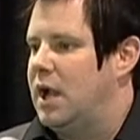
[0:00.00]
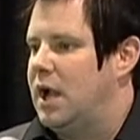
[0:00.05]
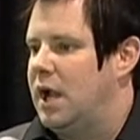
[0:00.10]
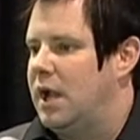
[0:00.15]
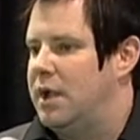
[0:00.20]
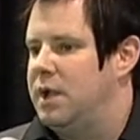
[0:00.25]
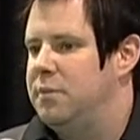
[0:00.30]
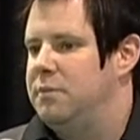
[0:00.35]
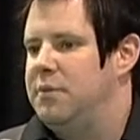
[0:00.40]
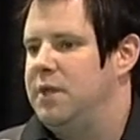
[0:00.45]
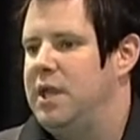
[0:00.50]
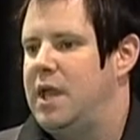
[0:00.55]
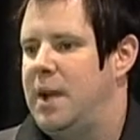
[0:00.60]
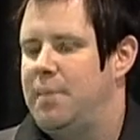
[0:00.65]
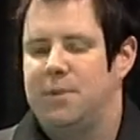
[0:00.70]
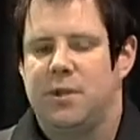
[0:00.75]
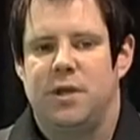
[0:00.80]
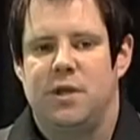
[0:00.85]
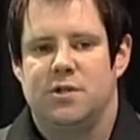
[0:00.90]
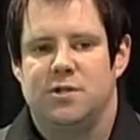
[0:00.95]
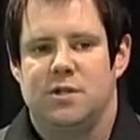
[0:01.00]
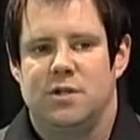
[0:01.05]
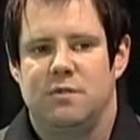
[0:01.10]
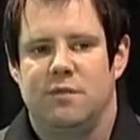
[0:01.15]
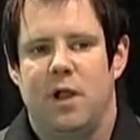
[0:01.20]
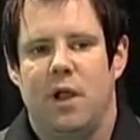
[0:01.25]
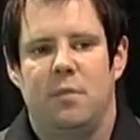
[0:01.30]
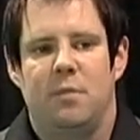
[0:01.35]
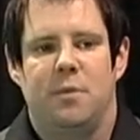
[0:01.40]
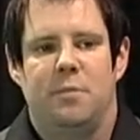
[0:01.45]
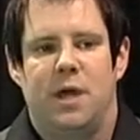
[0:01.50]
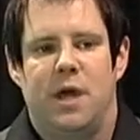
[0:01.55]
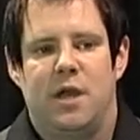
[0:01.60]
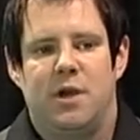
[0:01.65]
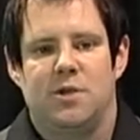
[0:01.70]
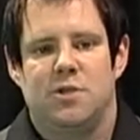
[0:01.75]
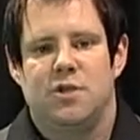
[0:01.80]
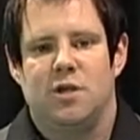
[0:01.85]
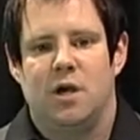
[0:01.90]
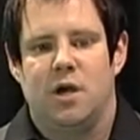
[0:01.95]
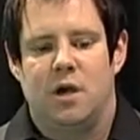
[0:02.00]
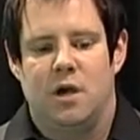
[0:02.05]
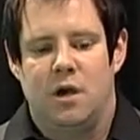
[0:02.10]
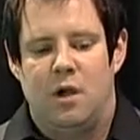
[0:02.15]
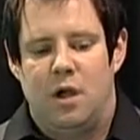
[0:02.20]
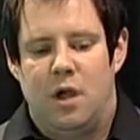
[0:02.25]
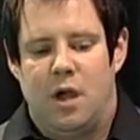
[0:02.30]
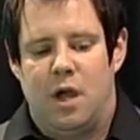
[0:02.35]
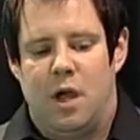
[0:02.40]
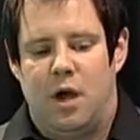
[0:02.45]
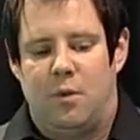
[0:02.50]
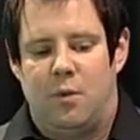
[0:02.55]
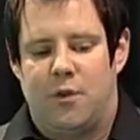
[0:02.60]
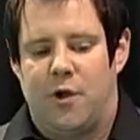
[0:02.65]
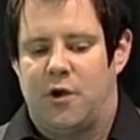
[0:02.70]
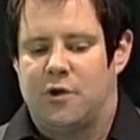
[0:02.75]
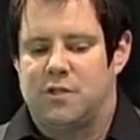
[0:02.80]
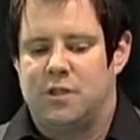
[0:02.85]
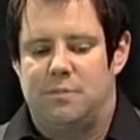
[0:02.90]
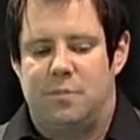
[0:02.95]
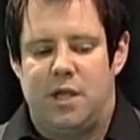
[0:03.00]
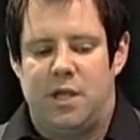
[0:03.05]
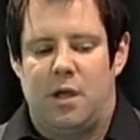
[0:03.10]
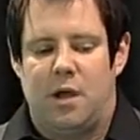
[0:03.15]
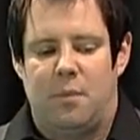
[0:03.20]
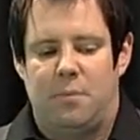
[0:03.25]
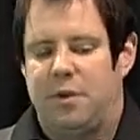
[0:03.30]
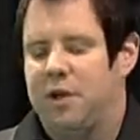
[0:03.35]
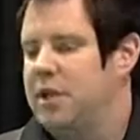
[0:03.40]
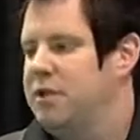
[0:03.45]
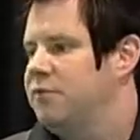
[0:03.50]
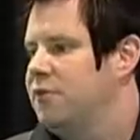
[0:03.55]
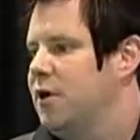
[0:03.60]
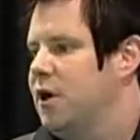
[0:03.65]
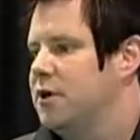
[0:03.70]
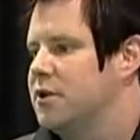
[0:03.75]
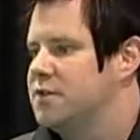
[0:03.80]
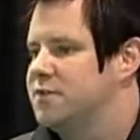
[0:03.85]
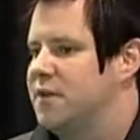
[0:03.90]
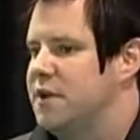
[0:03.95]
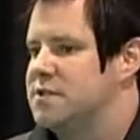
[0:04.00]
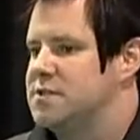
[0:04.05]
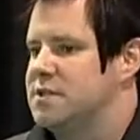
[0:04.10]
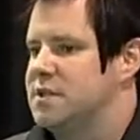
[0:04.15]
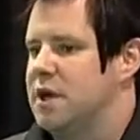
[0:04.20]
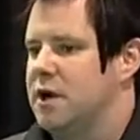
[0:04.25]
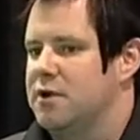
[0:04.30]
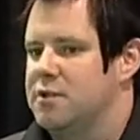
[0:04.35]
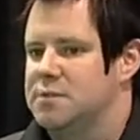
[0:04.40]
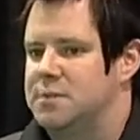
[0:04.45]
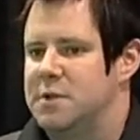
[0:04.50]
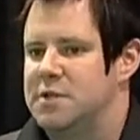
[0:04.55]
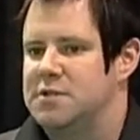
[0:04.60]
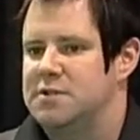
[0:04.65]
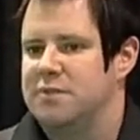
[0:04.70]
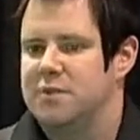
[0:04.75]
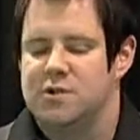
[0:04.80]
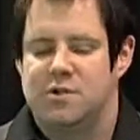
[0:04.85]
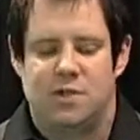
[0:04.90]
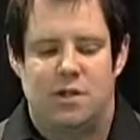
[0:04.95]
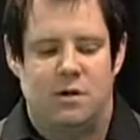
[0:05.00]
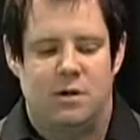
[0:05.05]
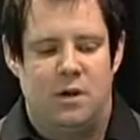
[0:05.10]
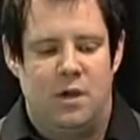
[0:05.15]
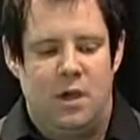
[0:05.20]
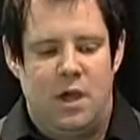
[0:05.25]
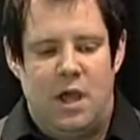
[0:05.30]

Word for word: I am the Application Development Manager with RTP Company for our Defense and Aerospace Division.